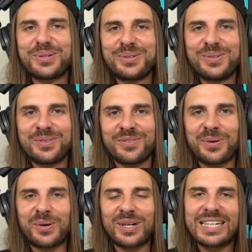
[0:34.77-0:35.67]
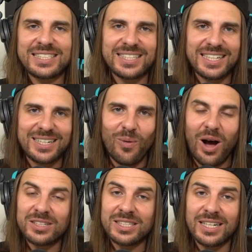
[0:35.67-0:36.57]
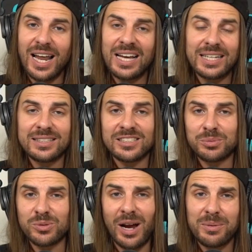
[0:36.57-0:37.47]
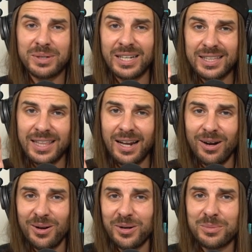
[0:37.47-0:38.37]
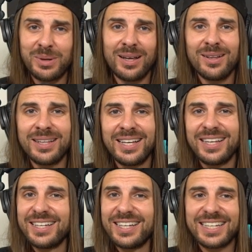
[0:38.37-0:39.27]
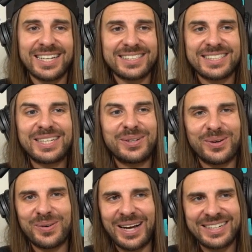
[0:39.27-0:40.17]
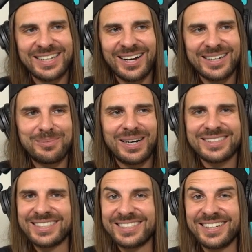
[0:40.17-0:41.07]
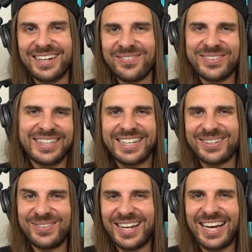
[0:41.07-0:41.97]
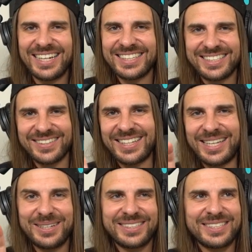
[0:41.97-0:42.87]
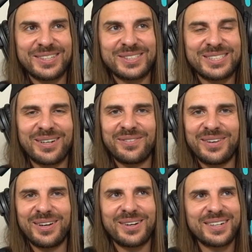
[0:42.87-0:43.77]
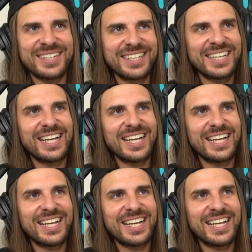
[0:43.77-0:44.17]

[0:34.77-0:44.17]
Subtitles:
you for listening, watching, liking, subscribing. Hit that alert bell because, you know, I talk about the stuff and they don't like it, so keep yourself alerted.